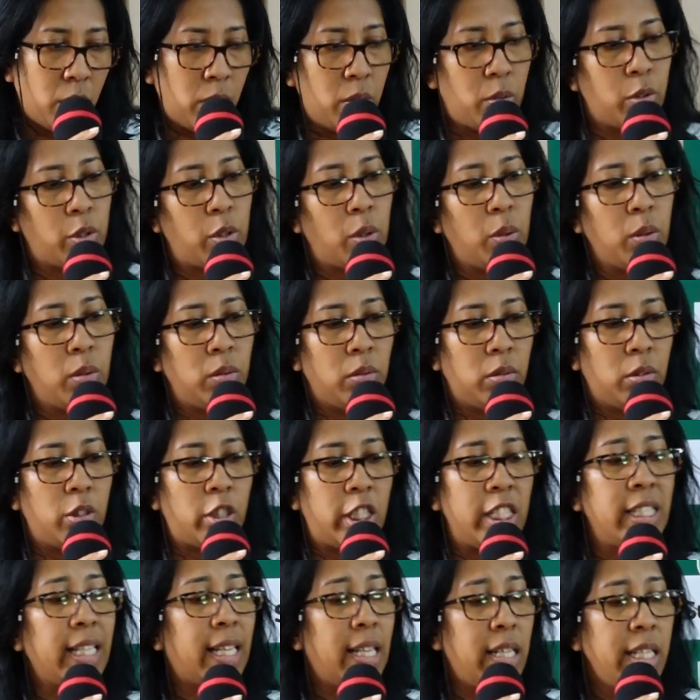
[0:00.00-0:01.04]
so
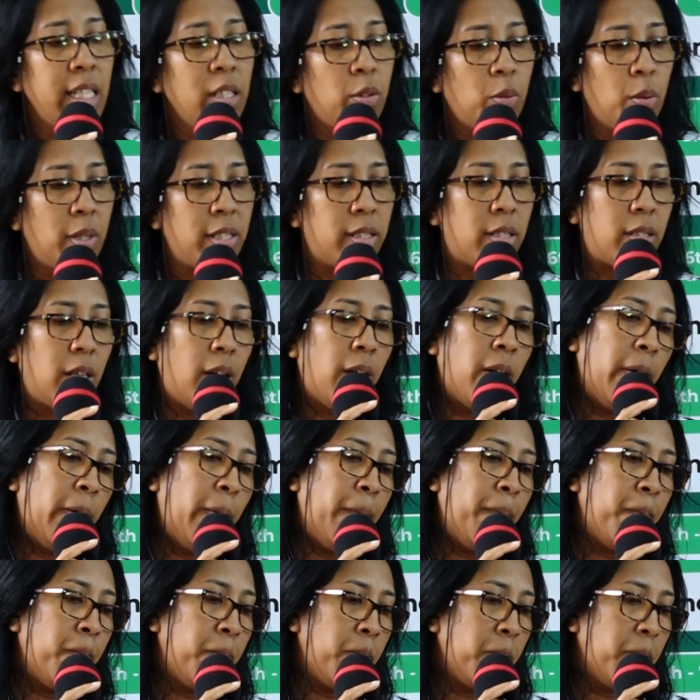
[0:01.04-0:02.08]
generally it was a
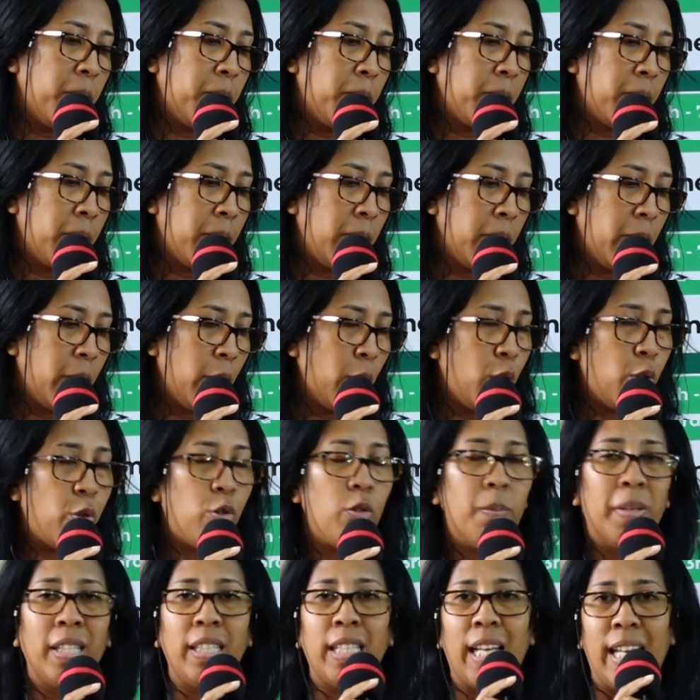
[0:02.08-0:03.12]

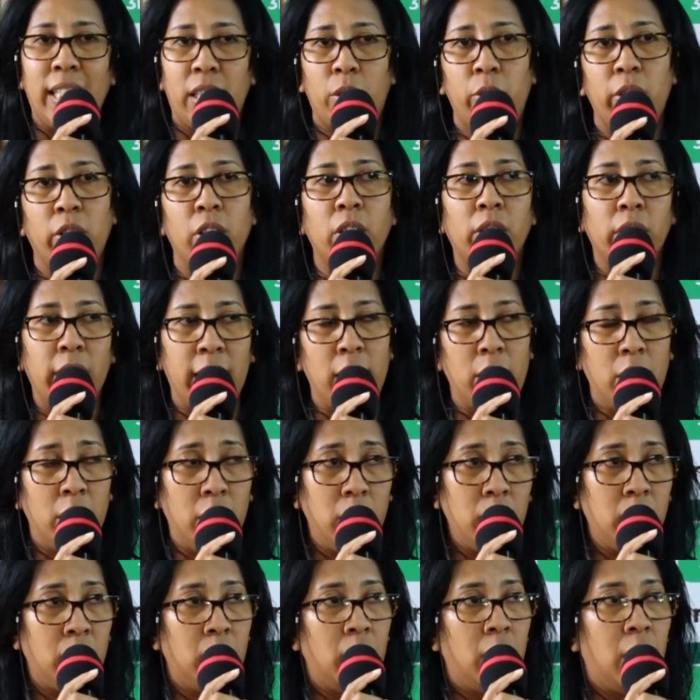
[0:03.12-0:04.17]
human eyes
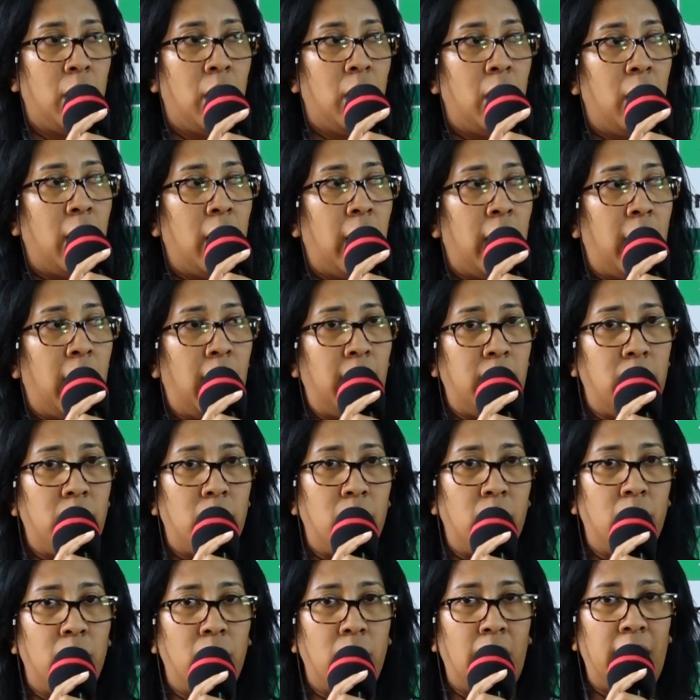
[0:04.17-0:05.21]
recognition. As
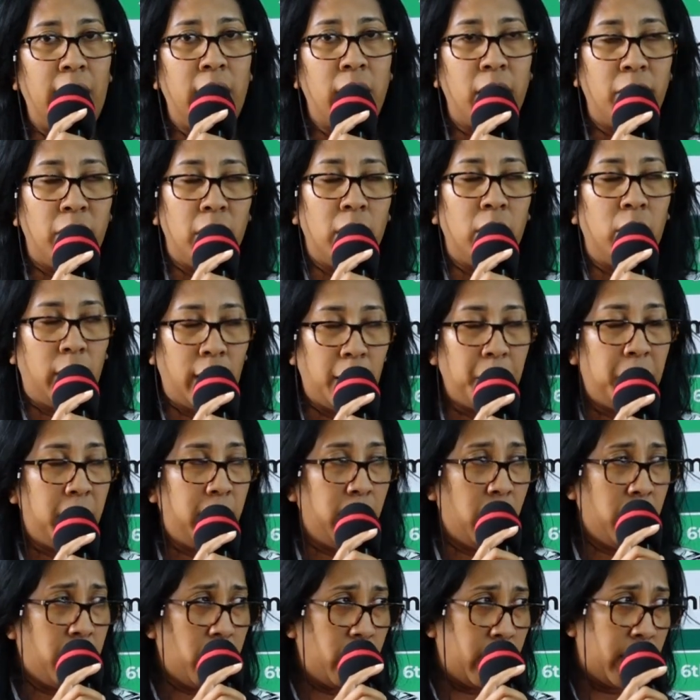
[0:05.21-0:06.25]
I live in the
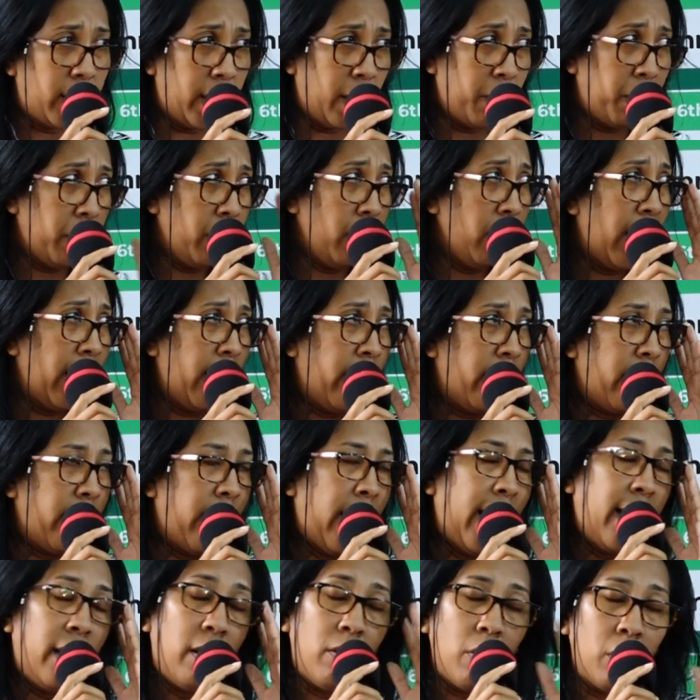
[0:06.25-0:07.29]
capital, for example,
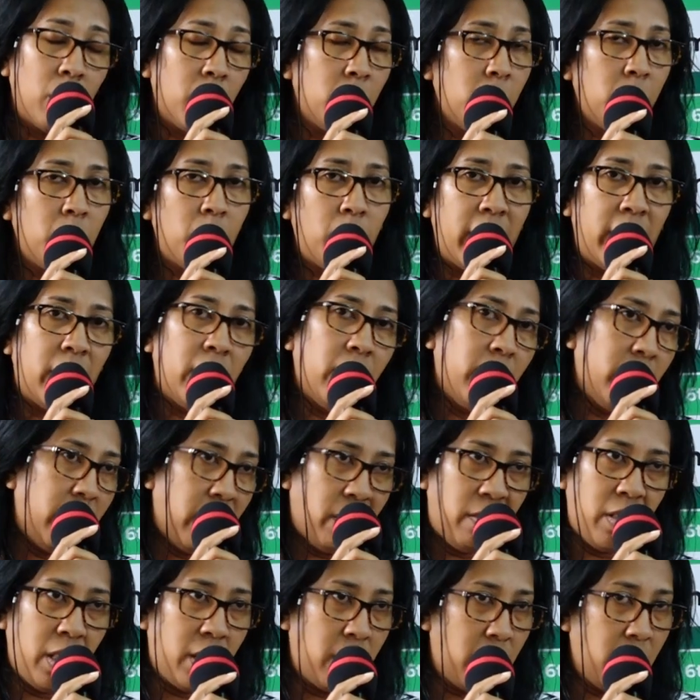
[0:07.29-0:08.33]
I know where
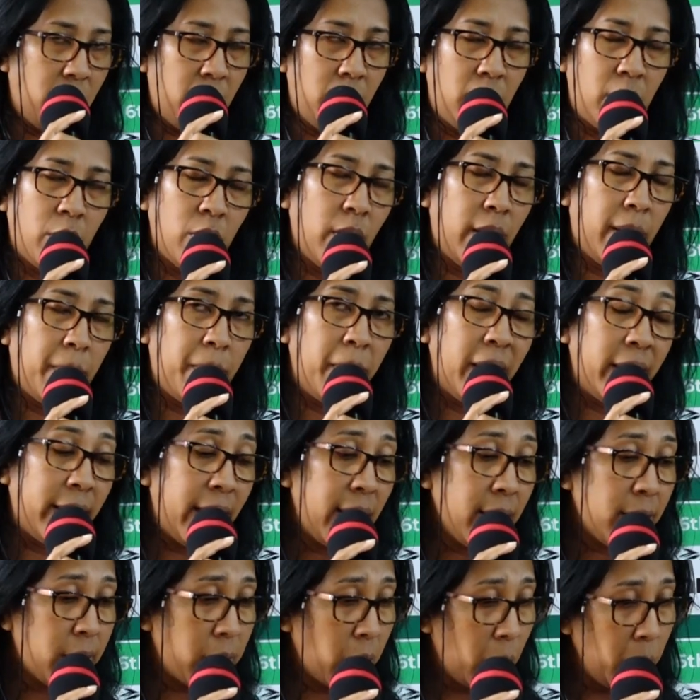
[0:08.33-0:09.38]
there is a solar
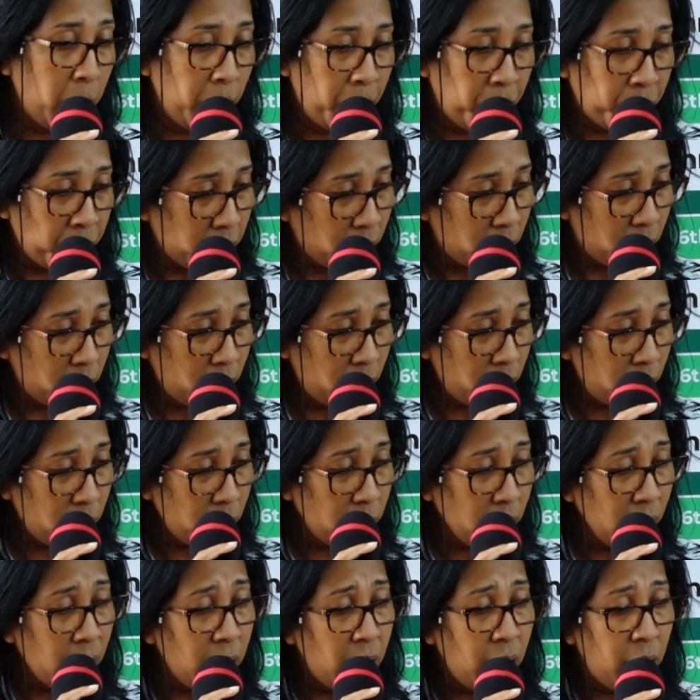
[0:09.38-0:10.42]
panel.
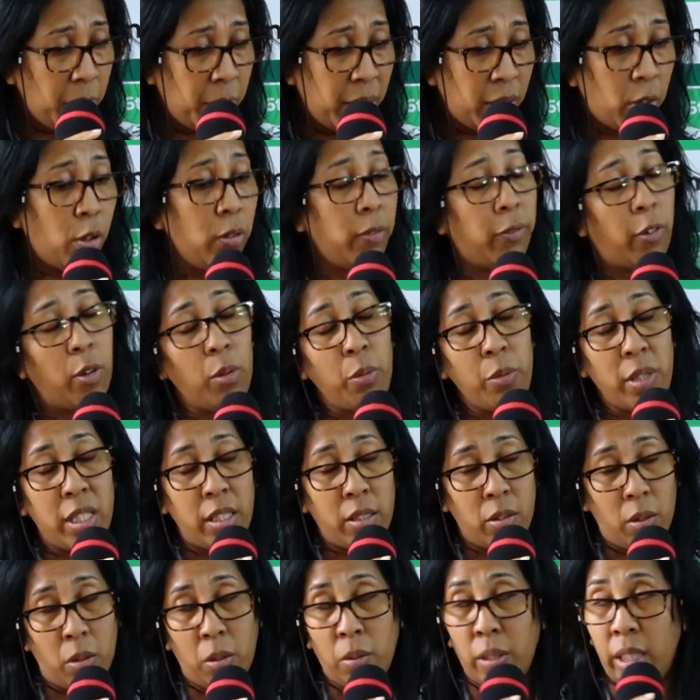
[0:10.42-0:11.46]
But although we
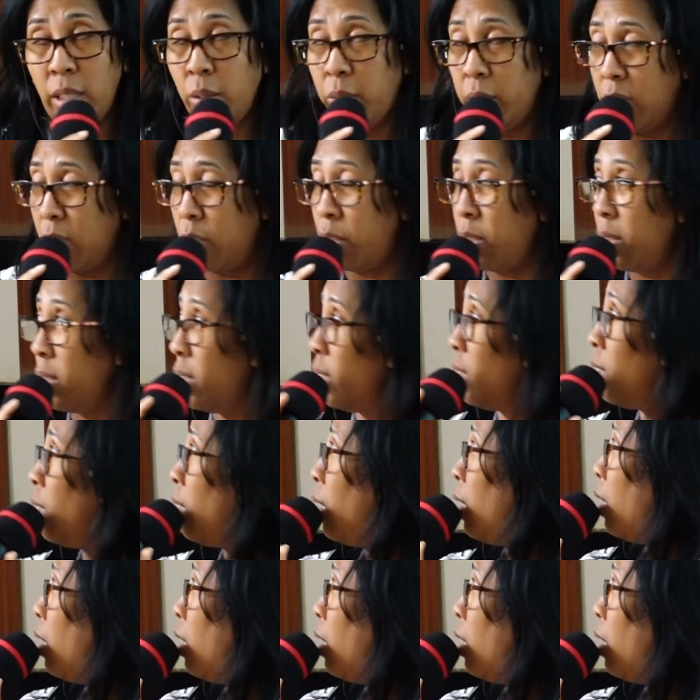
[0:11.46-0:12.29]
know and we are sure